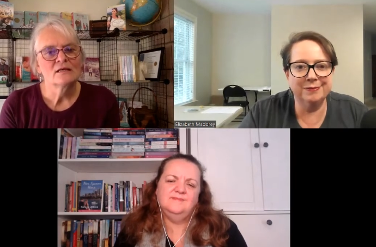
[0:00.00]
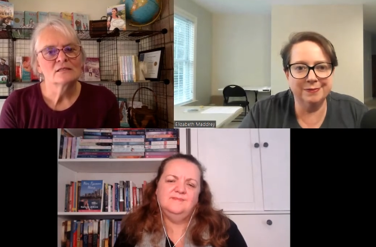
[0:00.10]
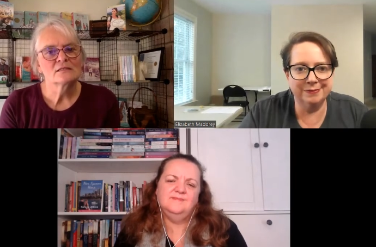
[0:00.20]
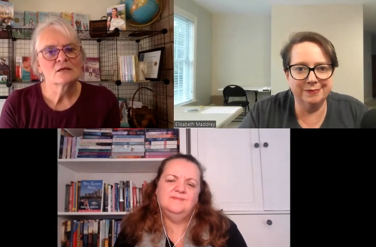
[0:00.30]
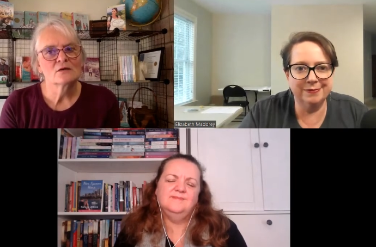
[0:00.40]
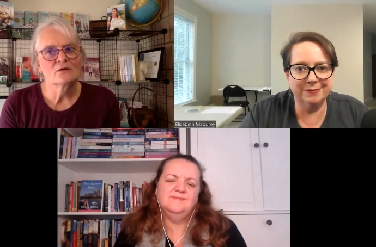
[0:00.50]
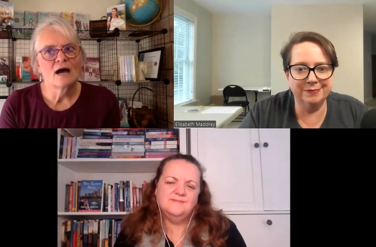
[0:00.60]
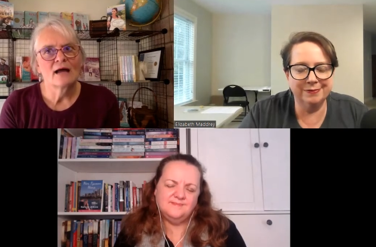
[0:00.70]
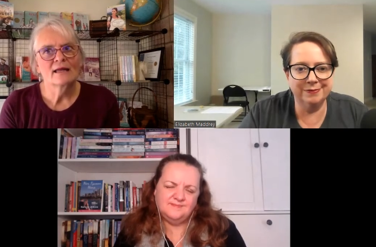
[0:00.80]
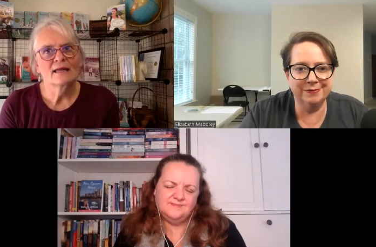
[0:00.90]
Speaker 1: So
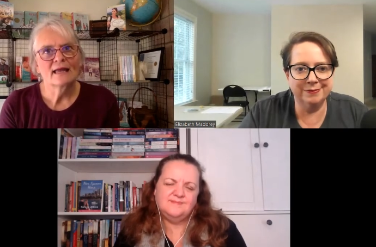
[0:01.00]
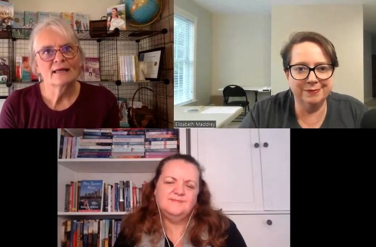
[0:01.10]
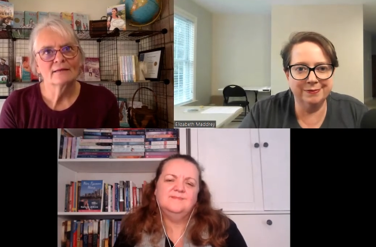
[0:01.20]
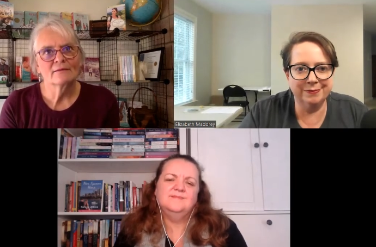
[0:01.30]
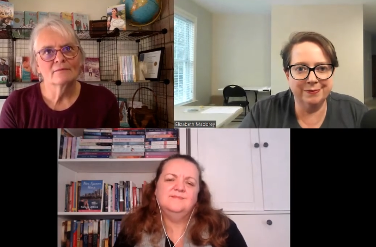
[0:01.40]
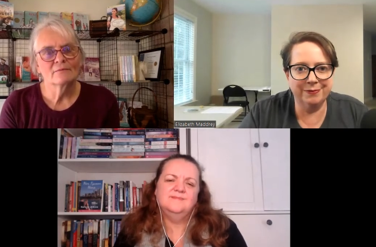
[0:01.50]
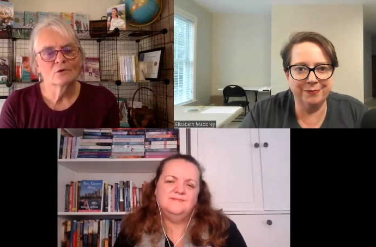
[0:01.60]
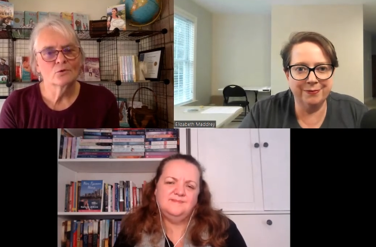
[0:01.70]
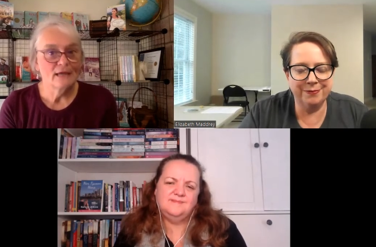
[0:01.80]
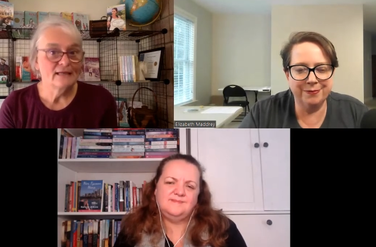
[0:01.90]
I get
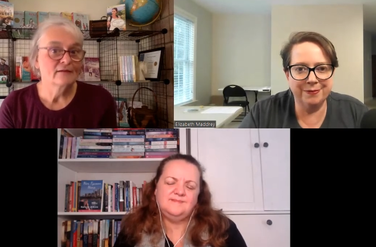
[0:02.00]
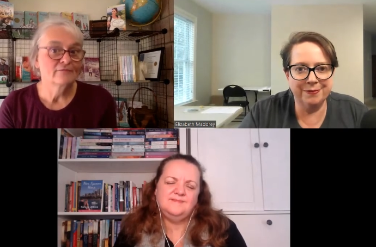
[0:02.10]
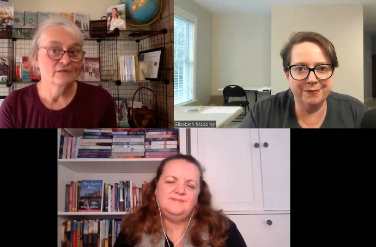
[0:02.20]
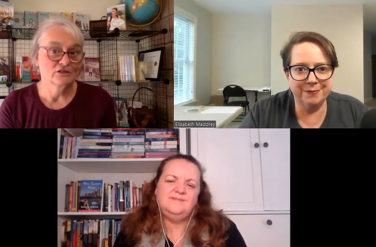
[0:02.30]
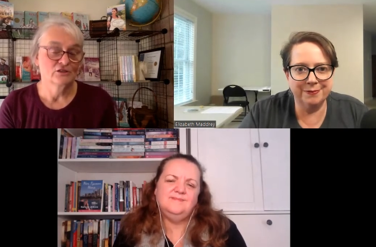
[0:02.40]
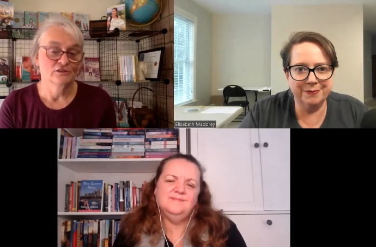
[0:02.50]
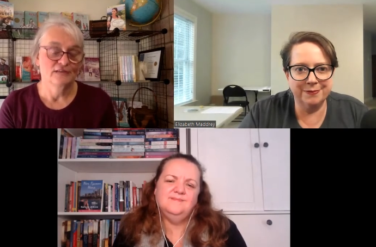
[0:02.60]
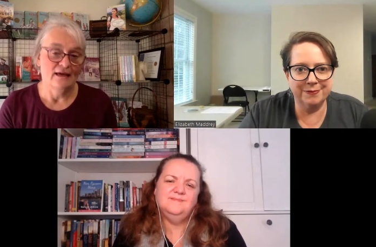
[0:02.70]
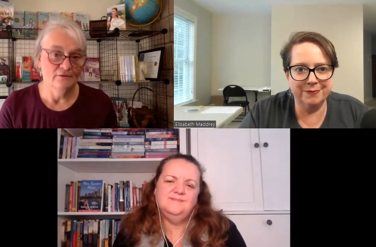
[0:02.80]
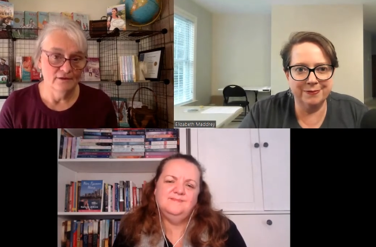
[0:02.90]
creating a fictional
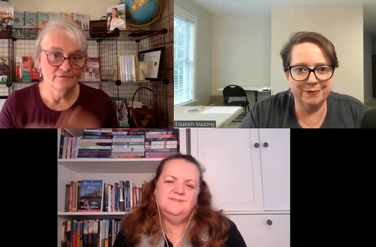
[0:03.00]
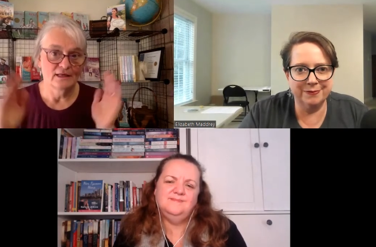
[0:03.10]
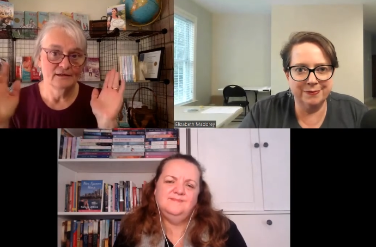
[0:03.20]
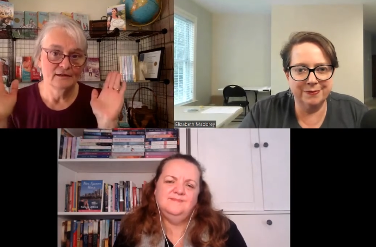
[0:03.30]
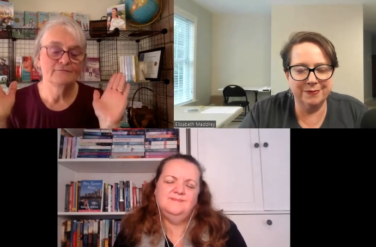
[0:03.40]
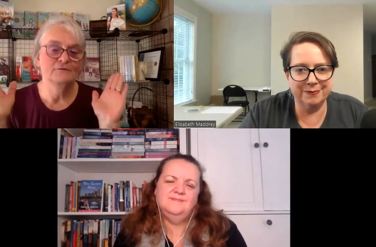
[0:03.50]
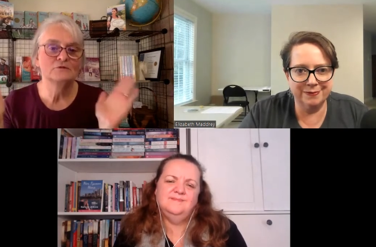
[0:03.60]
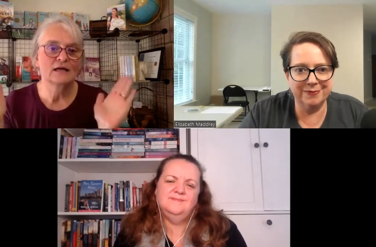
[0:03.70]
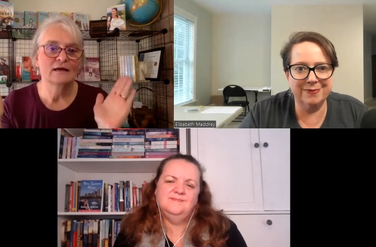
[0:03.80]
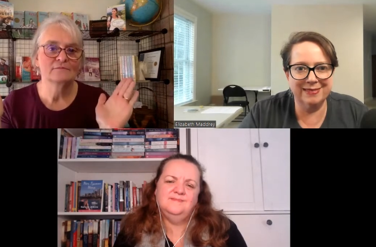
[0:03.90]
town. I've done it a
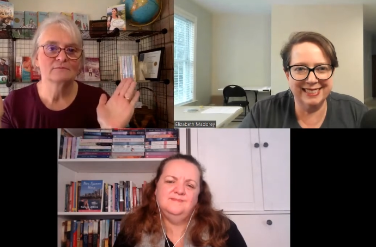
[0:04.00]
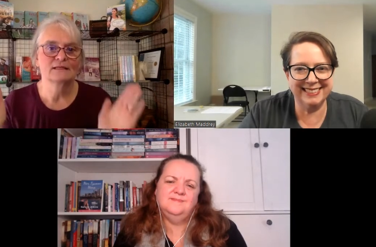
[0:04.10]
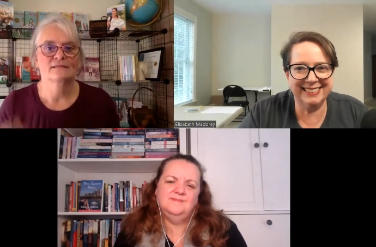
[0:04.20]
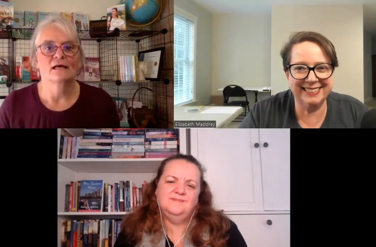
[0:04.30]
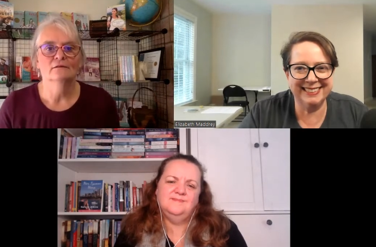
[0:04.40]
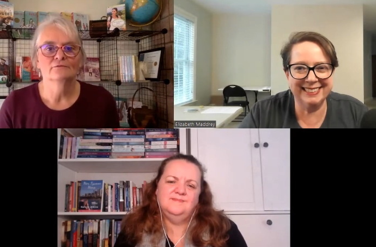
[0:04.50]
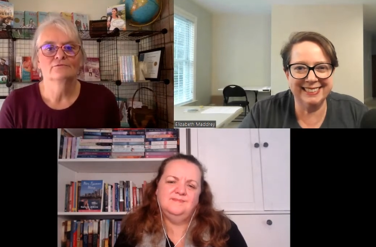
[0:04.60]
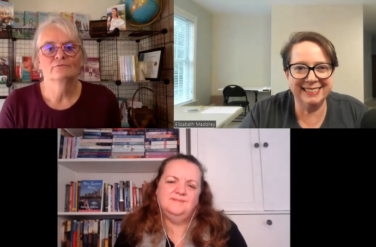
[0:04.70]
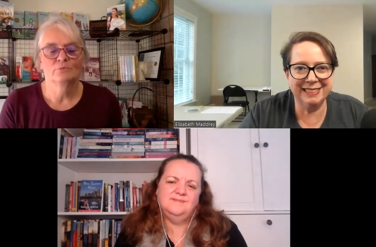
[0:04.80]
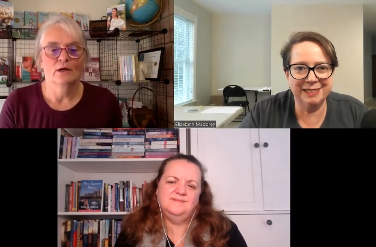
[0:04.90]
few times
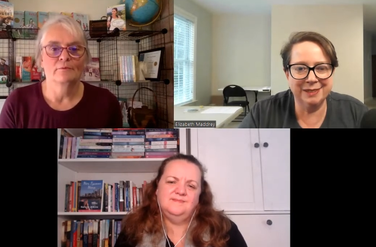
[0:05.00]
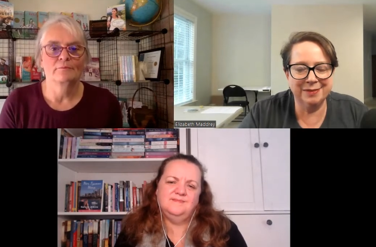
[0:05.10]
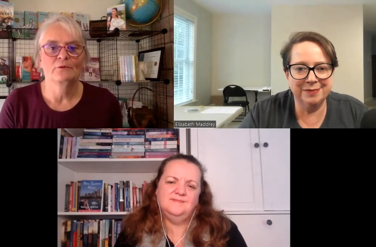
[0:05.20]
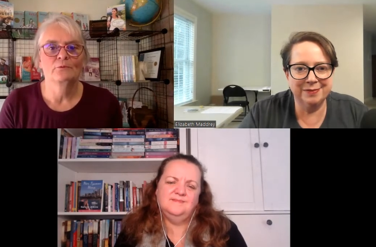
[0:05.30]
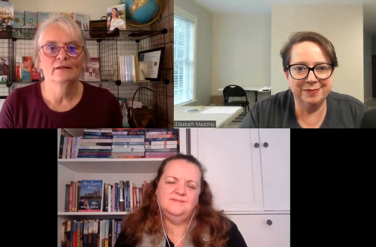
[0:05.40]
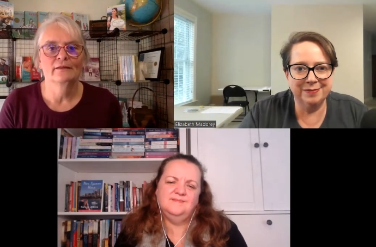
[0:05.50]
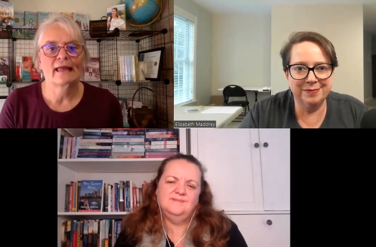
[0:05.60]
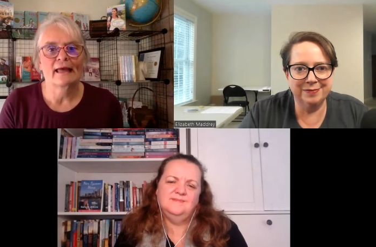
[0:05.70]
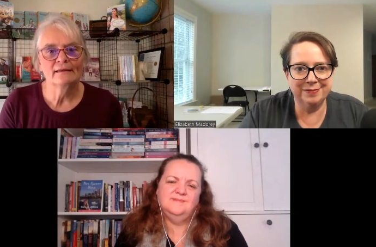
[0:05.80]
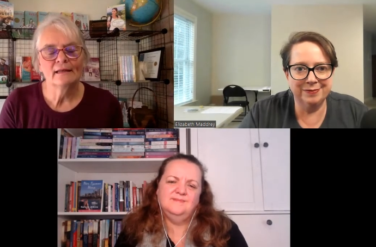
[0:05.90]
myself, probably will
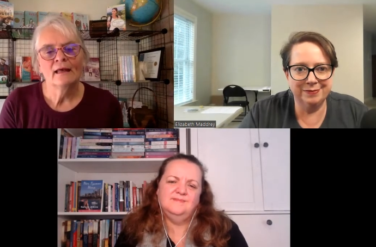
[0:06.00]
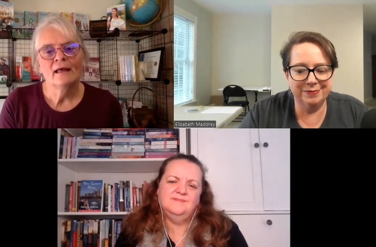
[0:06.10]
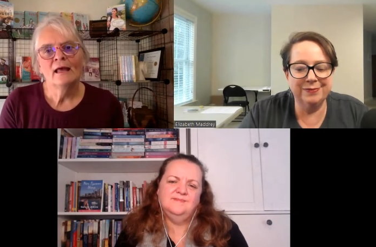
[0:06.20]
again.